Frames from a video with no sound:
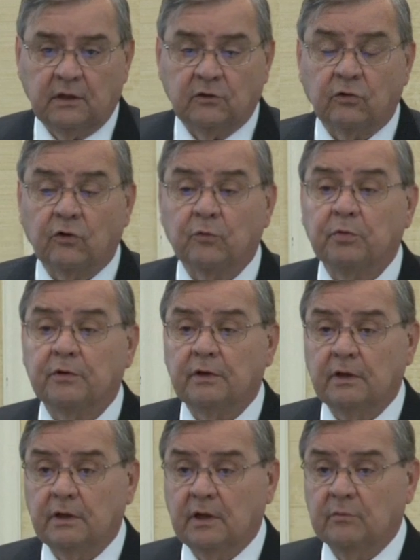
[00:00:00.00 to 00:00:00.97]

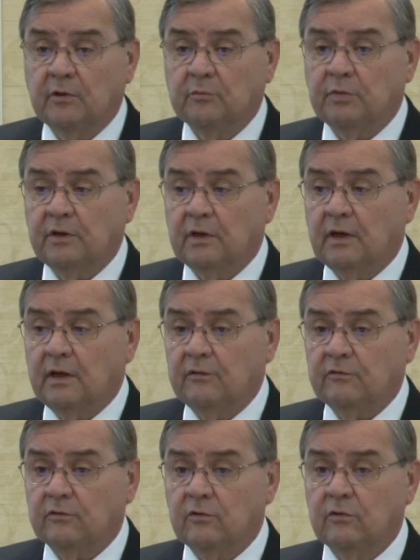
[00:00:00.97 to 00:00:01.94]
interpreting
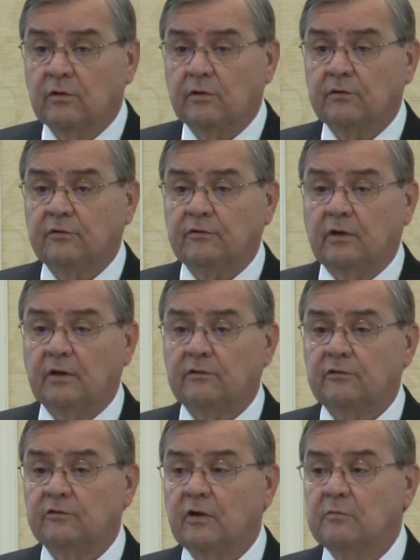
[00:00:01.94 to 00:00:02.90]
MMPI scores uh,
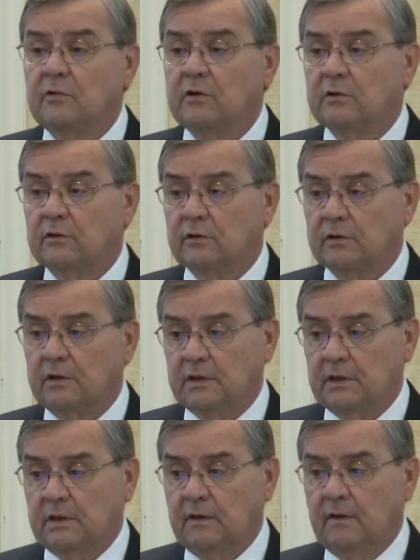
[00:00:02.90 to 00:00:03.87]

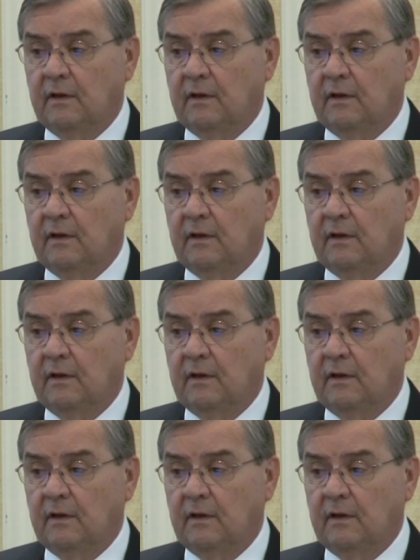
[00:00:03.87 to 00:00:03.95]
similarly